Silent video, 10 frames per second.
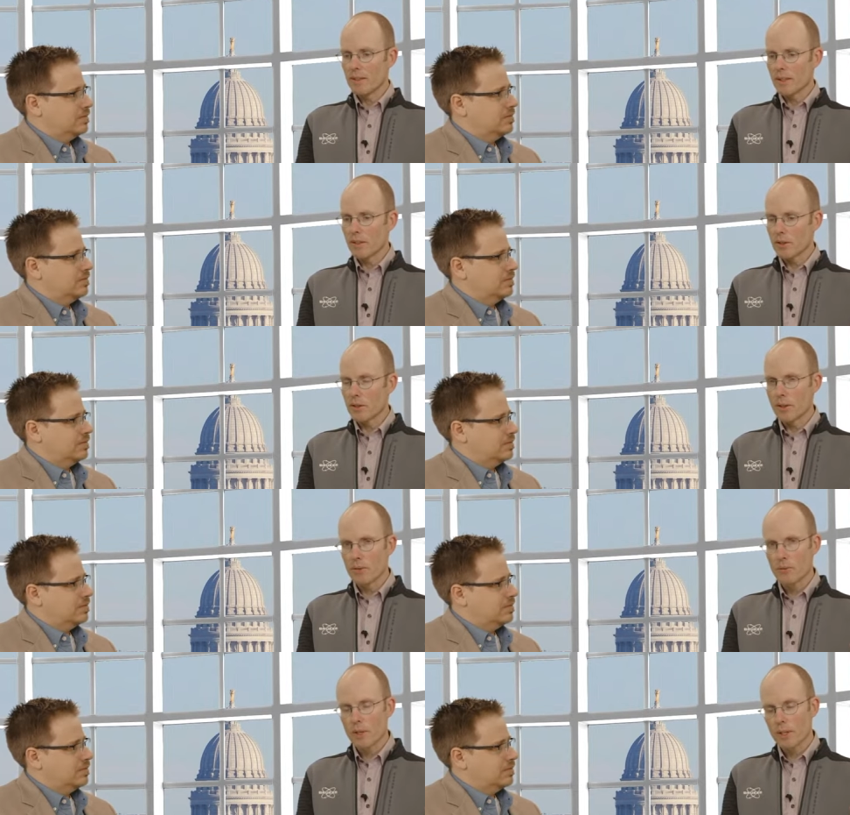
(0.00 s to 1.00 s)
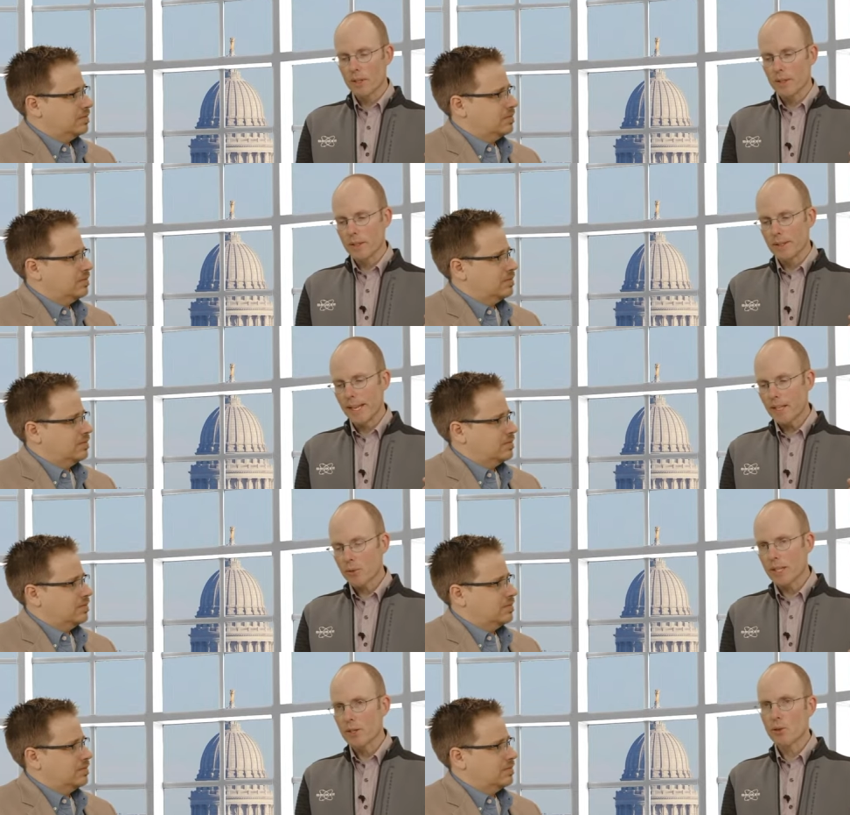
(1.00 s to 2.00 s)
Speaker 1: the
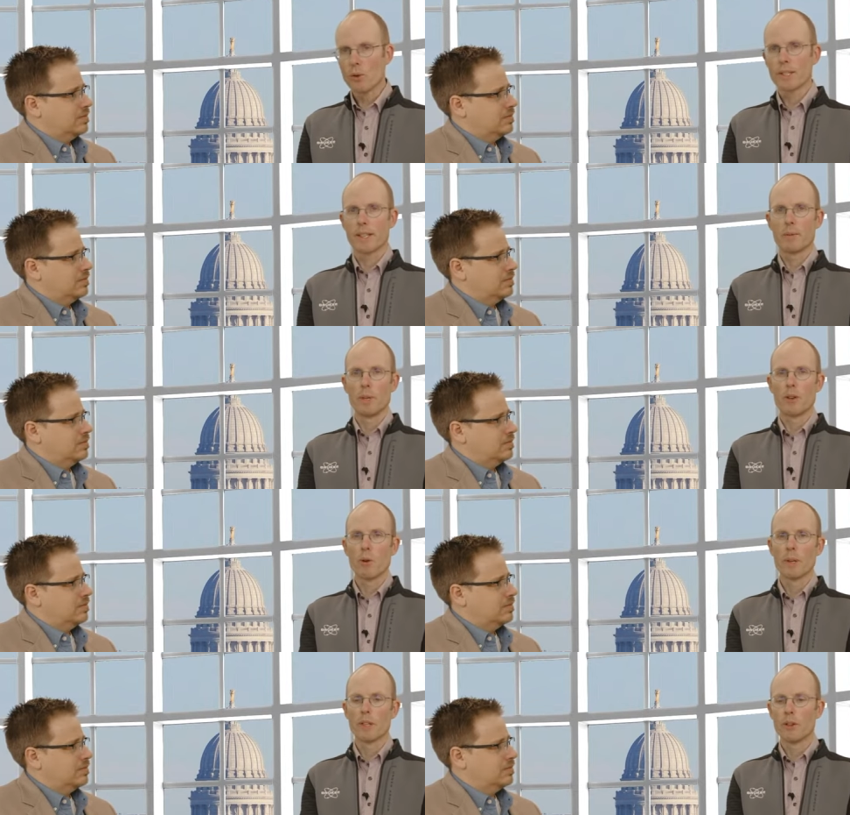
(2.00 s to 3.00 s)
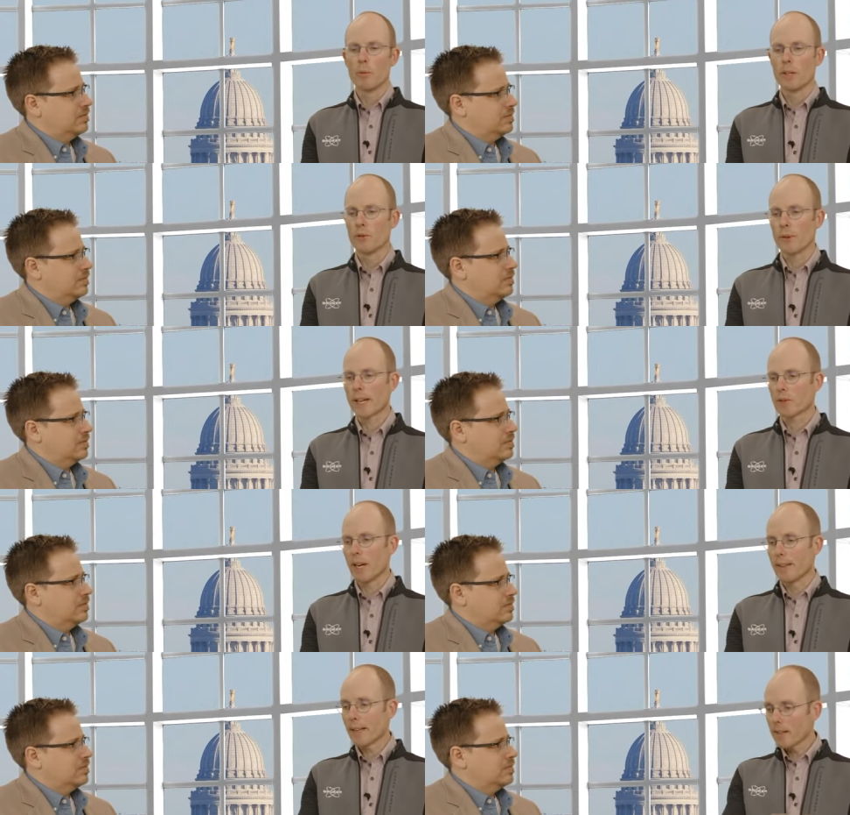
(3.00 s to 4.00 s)
X-ray source that is becoming the dominant factor.
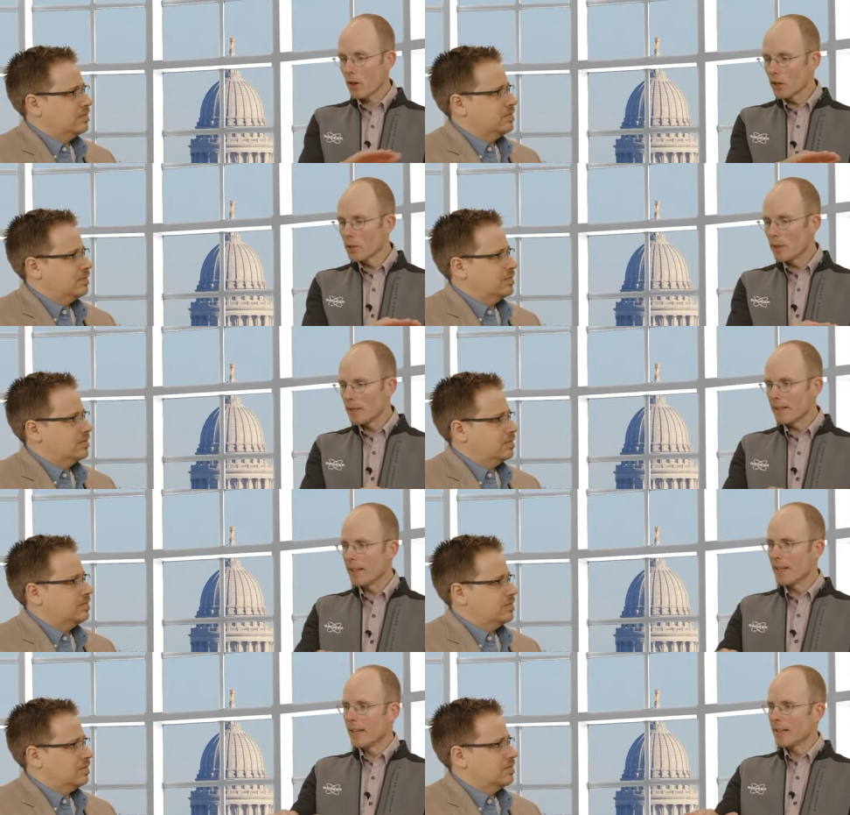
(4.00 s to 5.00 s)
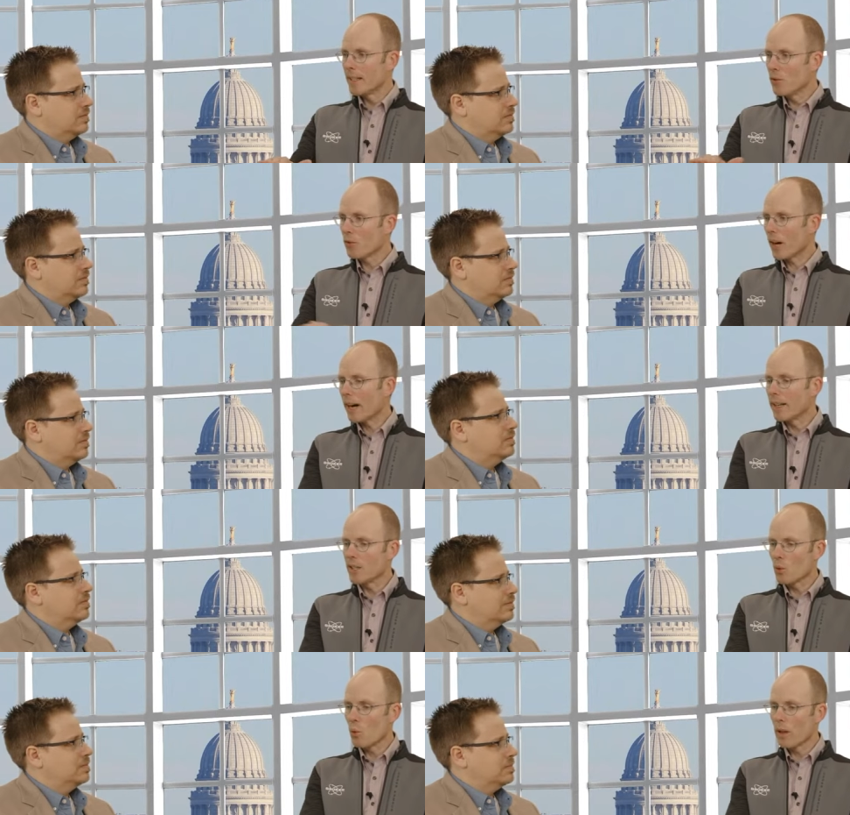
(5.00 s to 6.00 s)
And that ultimately
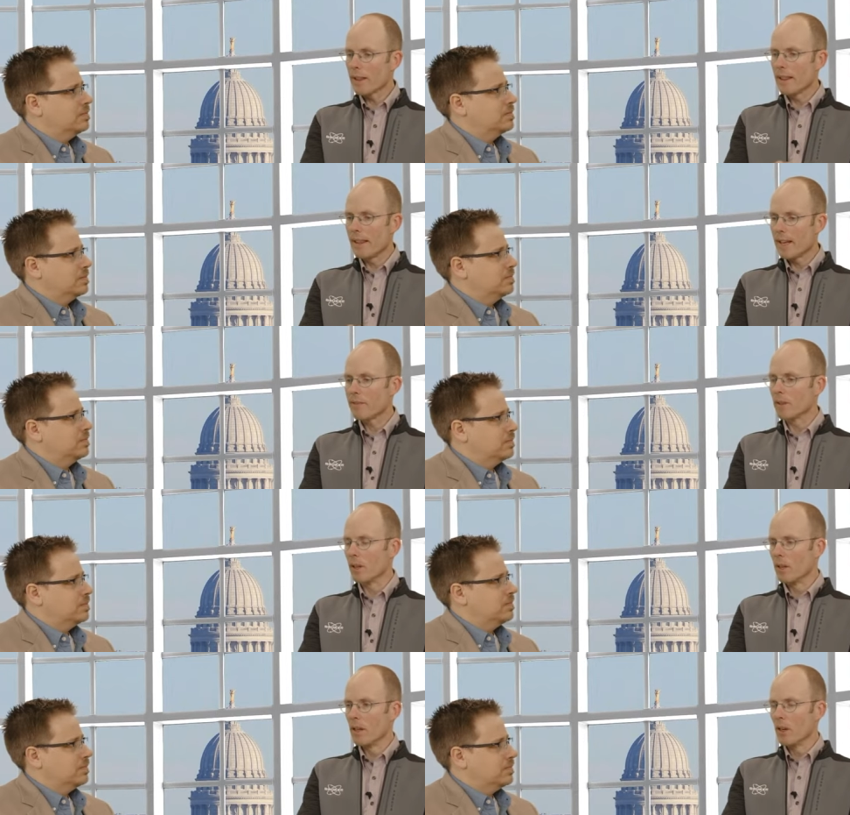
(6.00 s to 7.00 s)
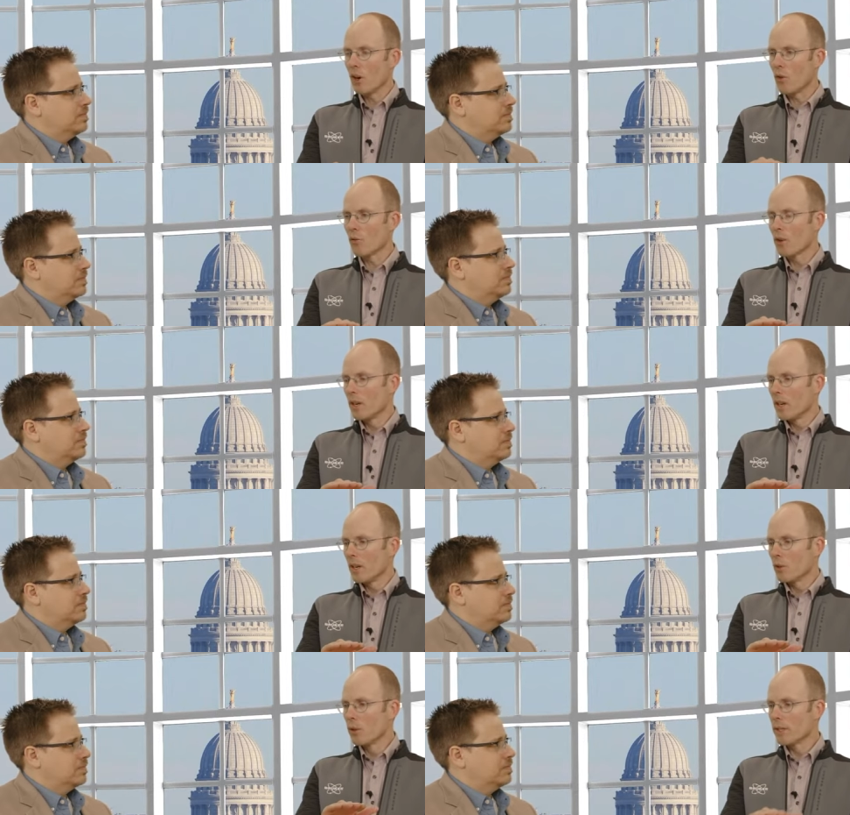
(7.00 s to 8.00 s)
defines what level of
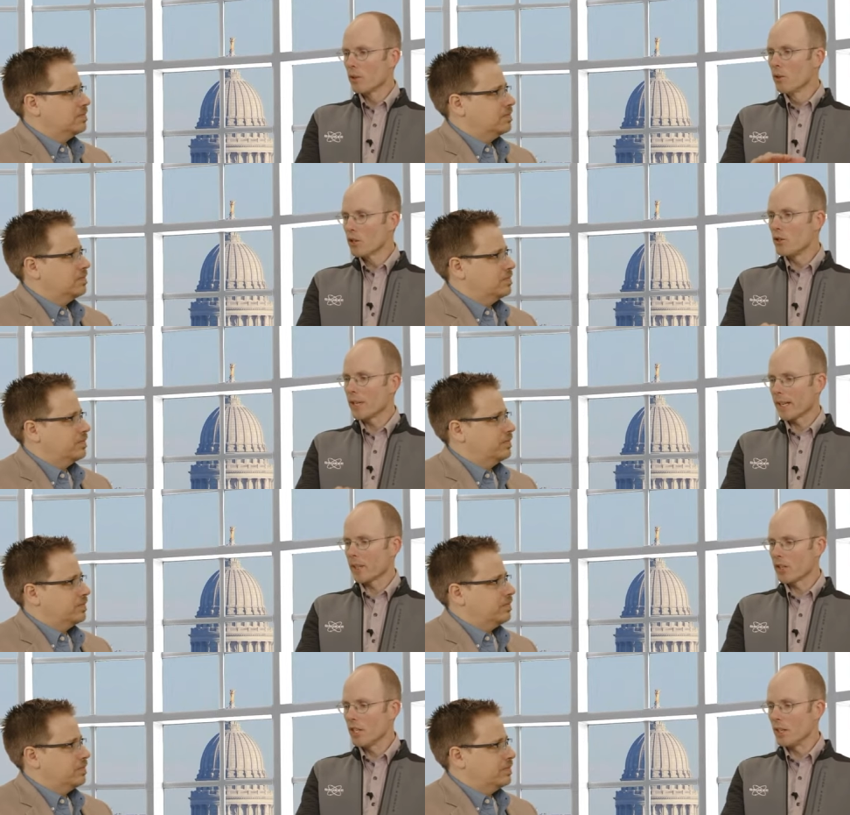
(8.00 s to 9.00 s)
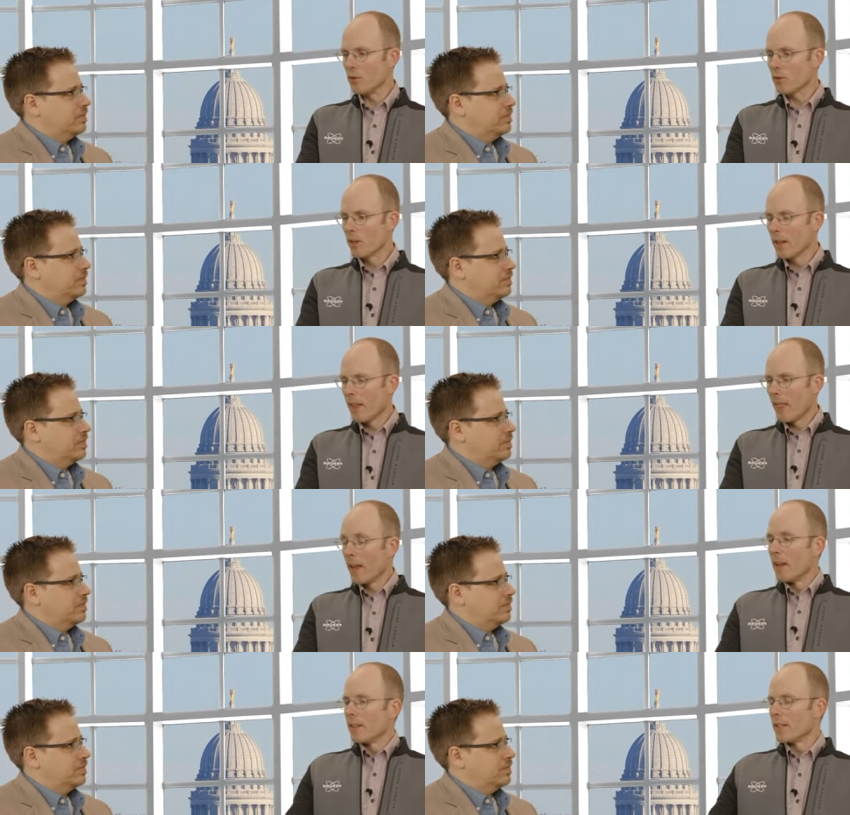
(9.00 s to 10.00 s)
resolution you can achieve.
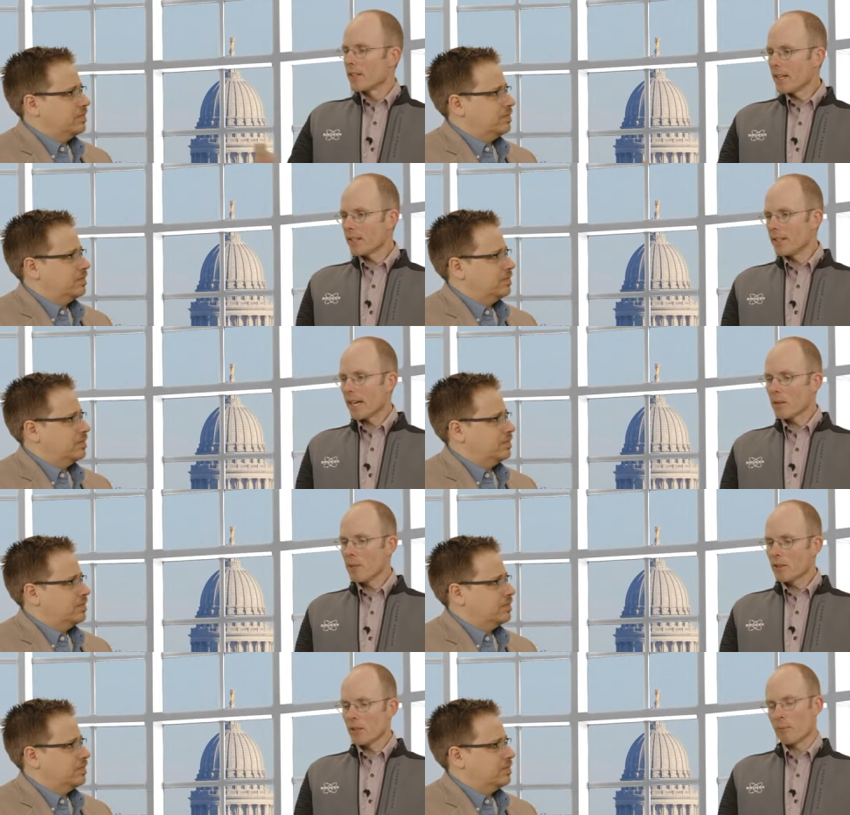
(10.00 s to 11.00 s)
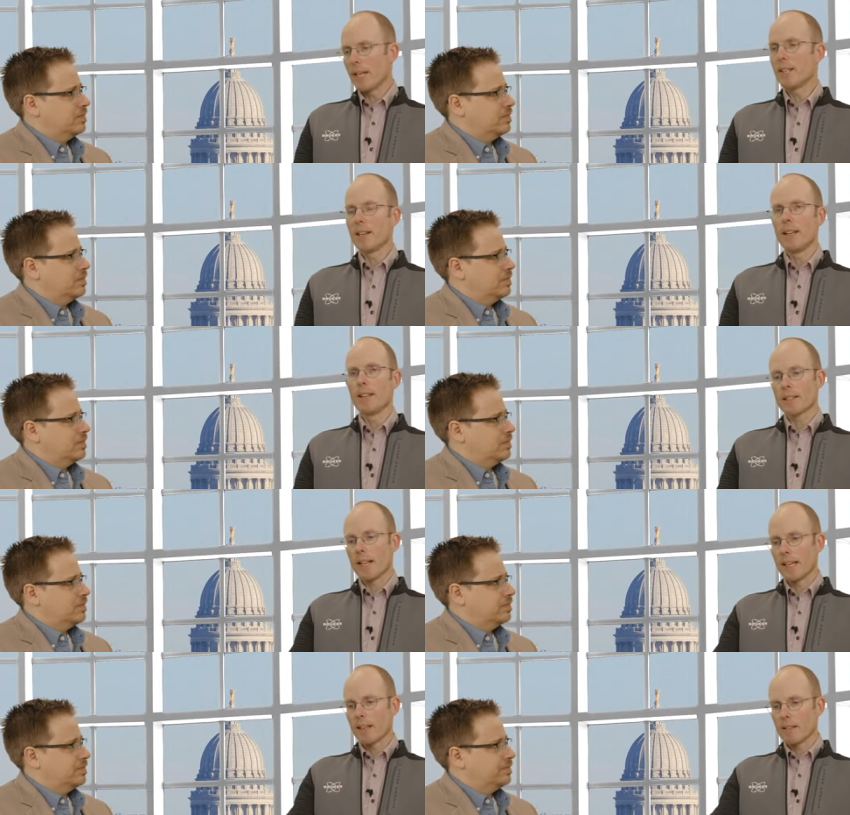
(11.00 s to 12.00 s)
The 60 nanometer basically is
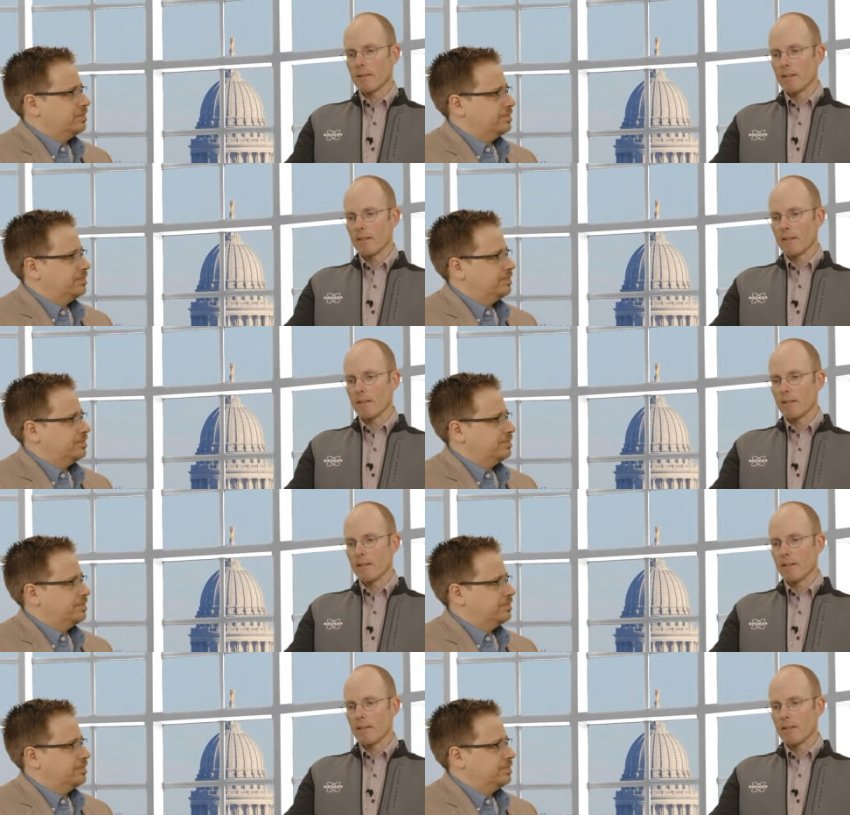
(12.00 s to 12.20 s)
like